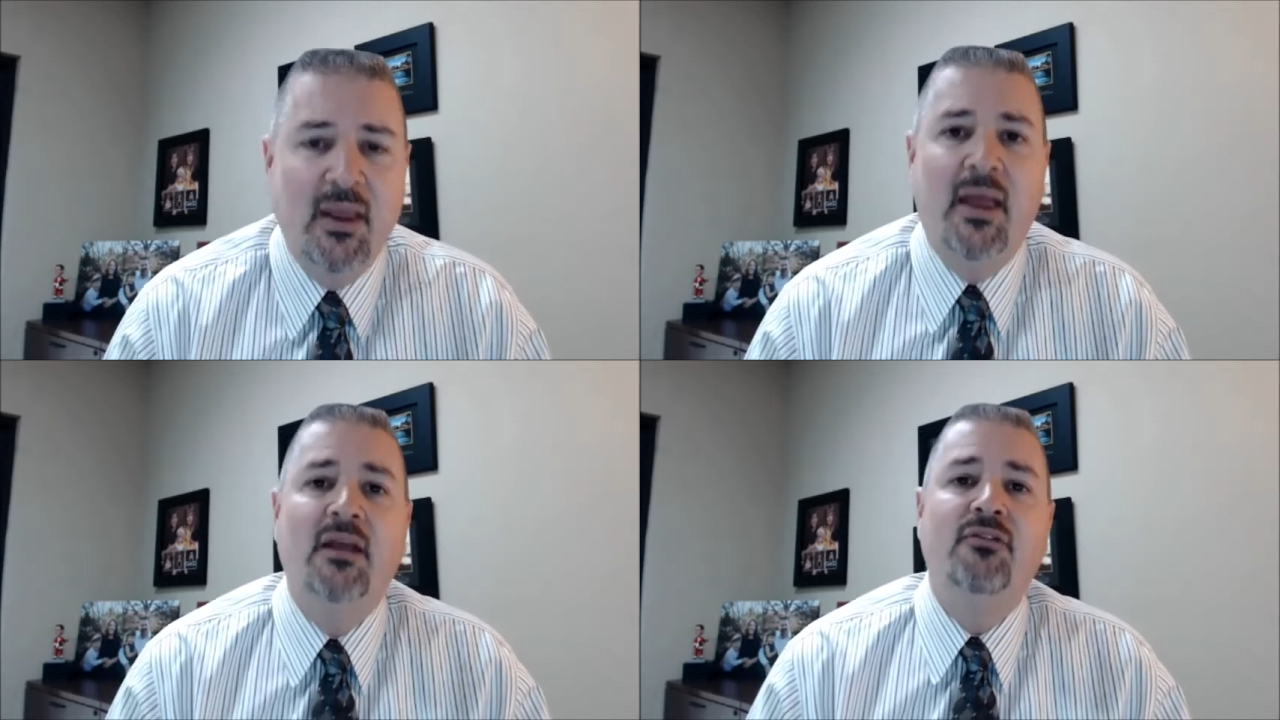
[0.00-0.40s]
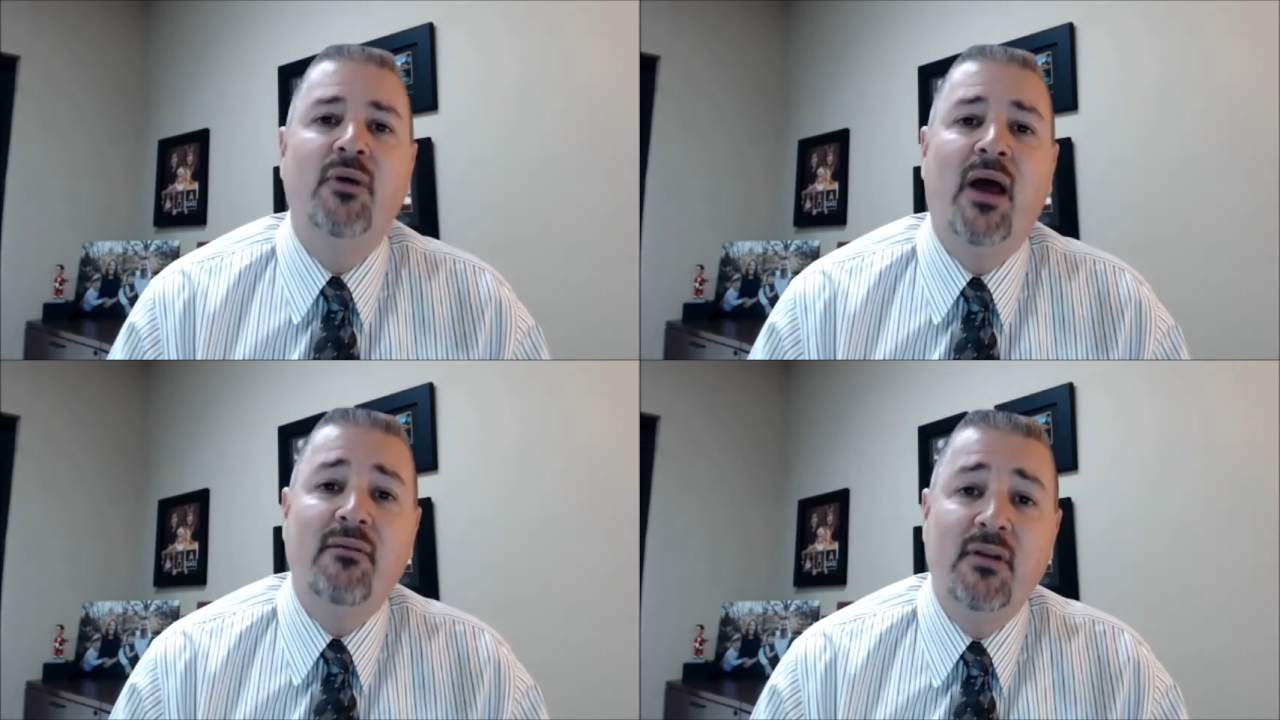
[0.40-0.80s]
And if
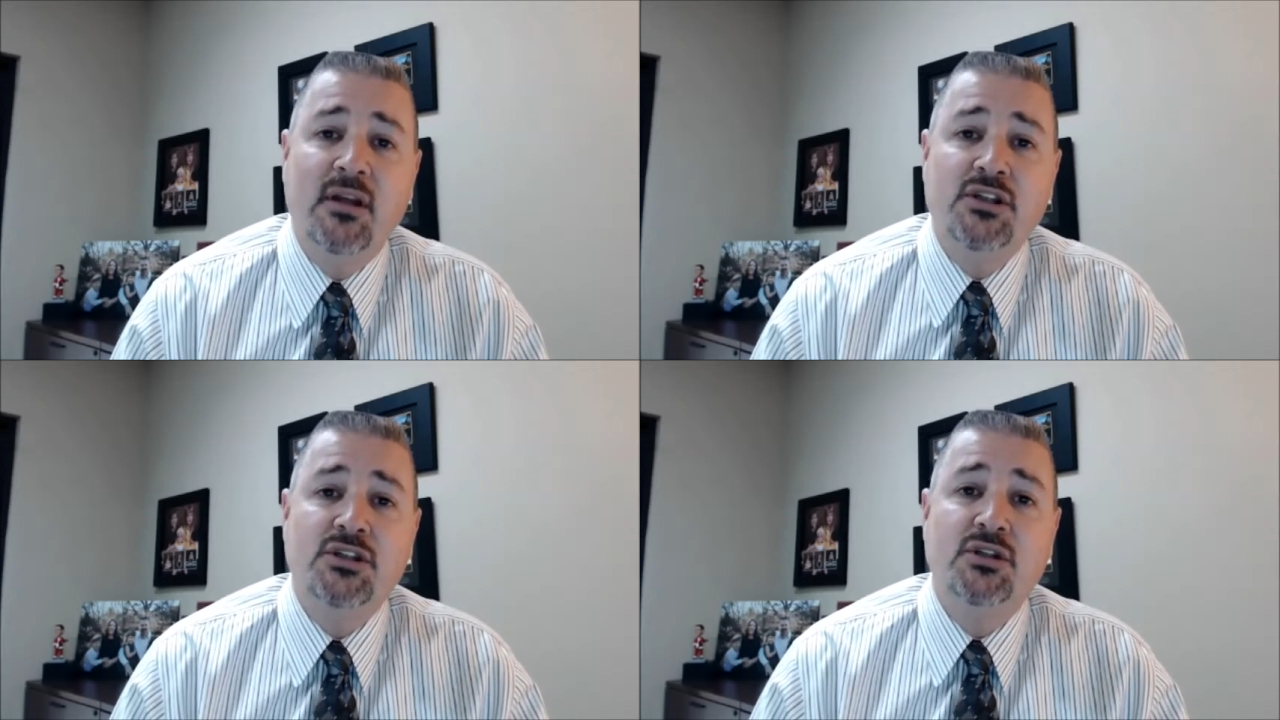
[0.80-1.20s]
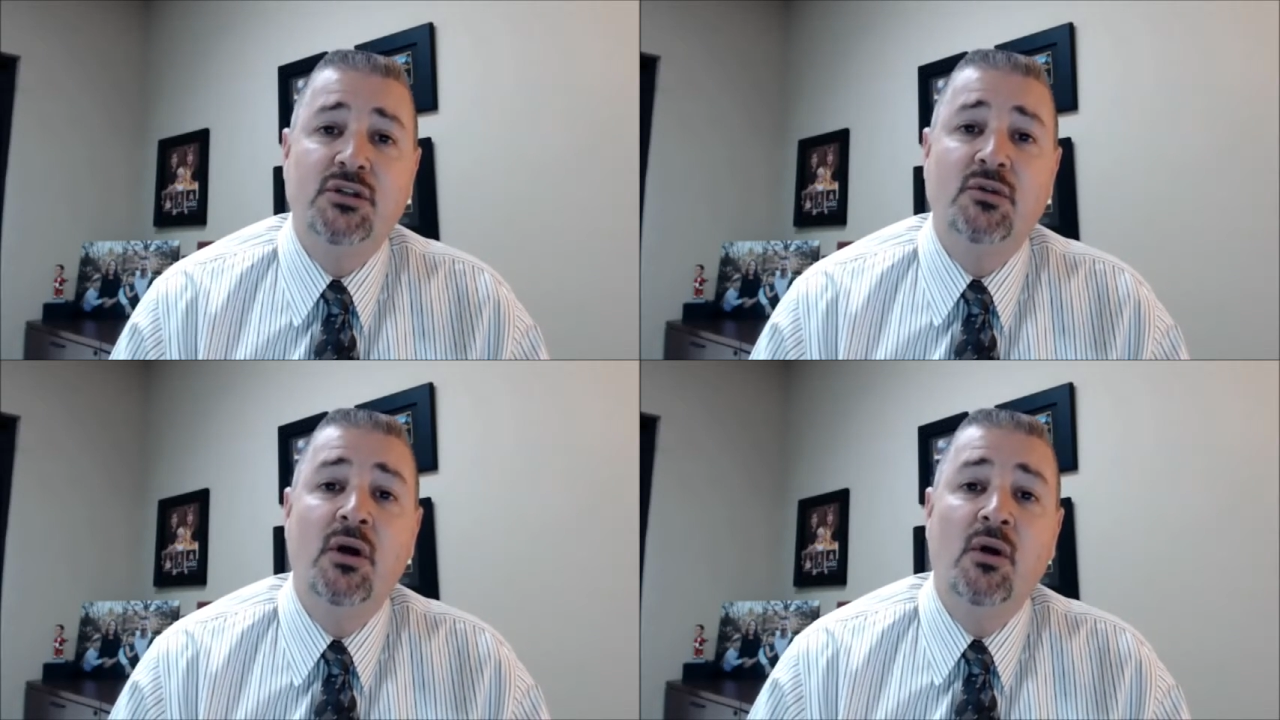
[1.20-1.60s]
you have an
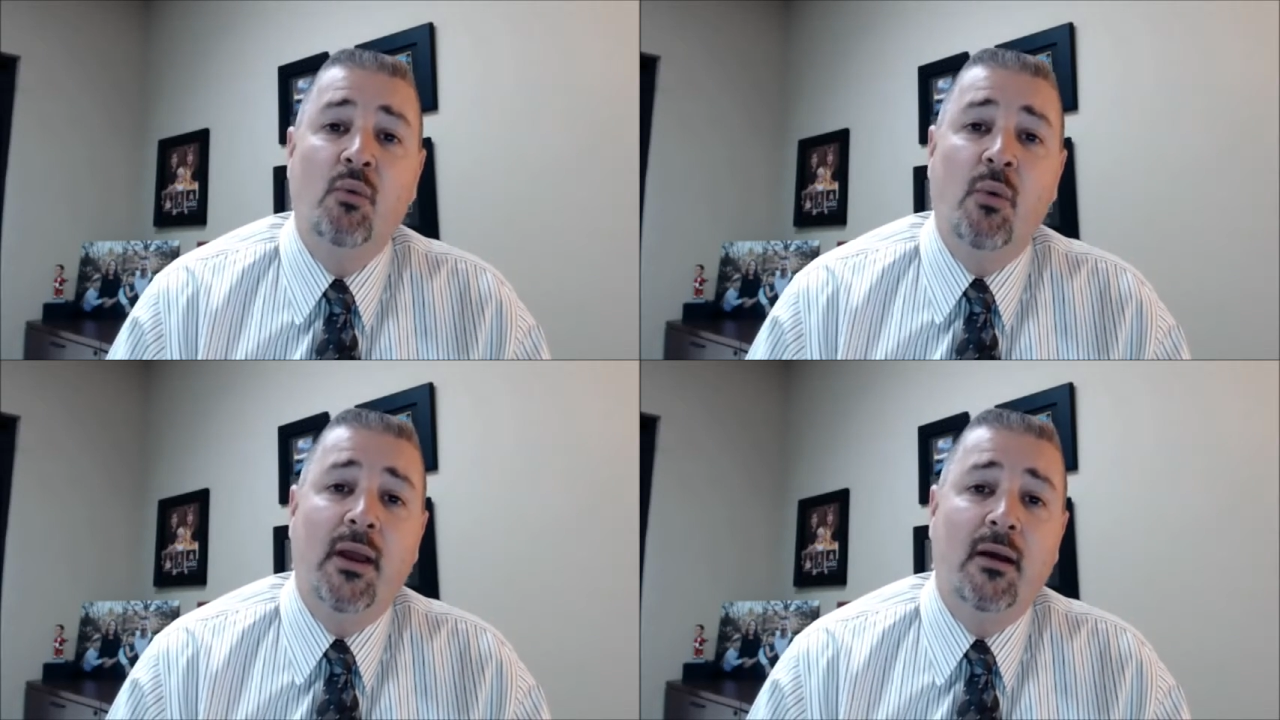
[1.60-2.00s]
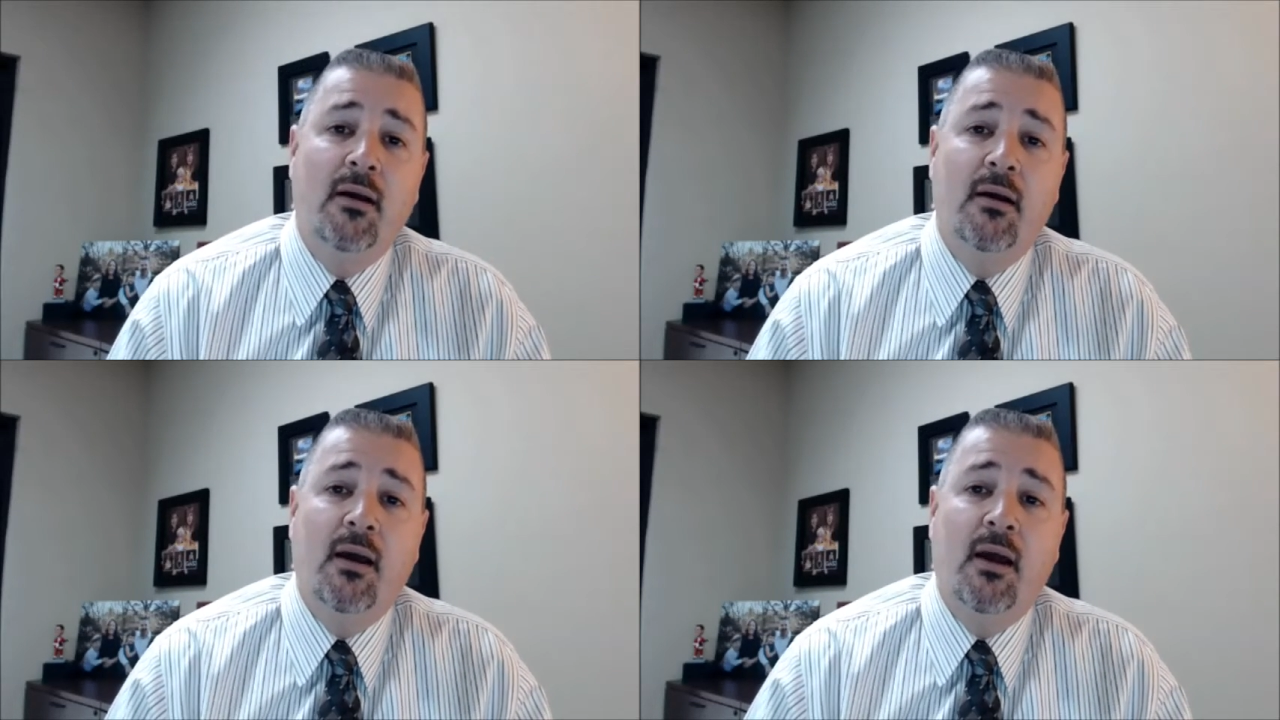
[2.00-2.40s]
issue
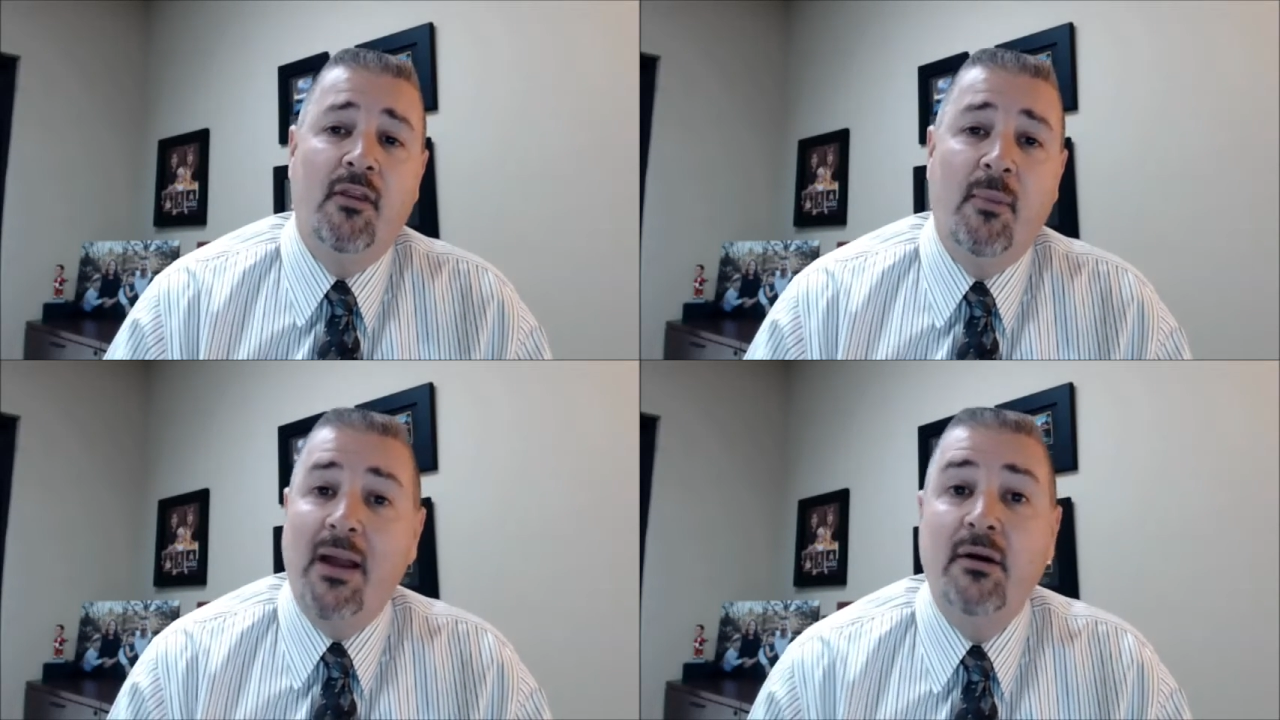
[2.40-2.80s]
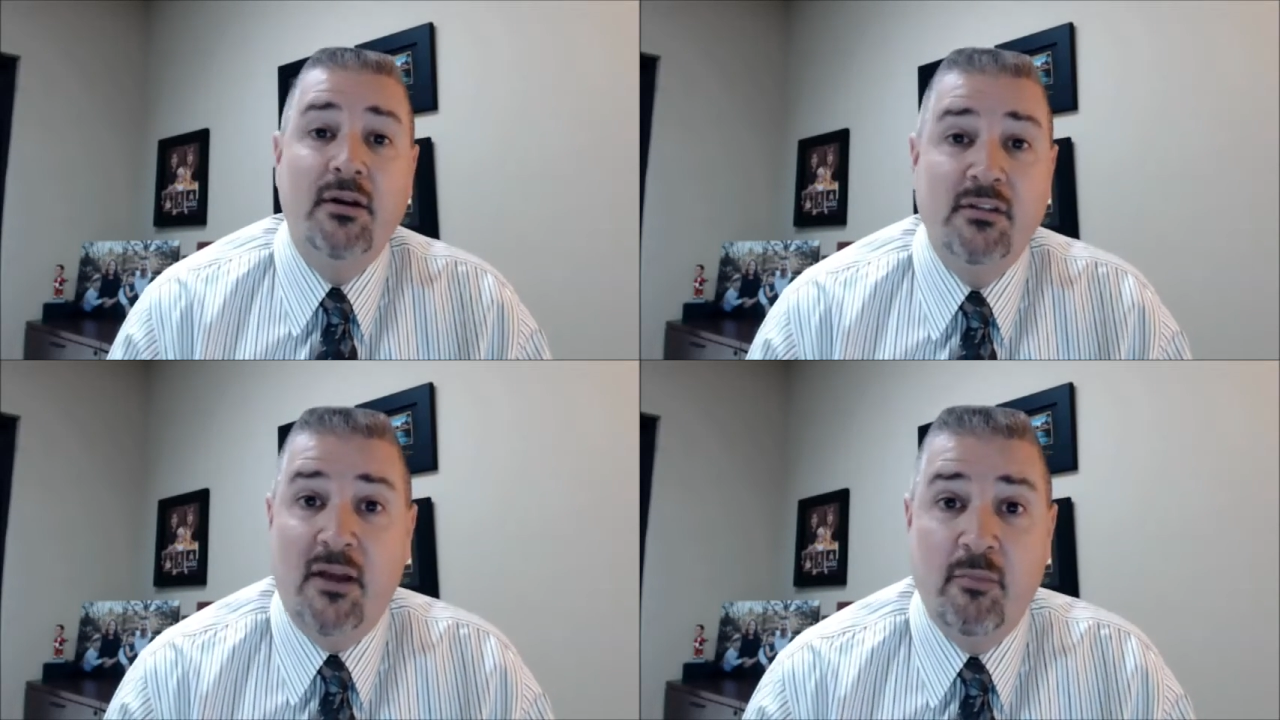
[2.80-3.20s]
where the buyer doesn't have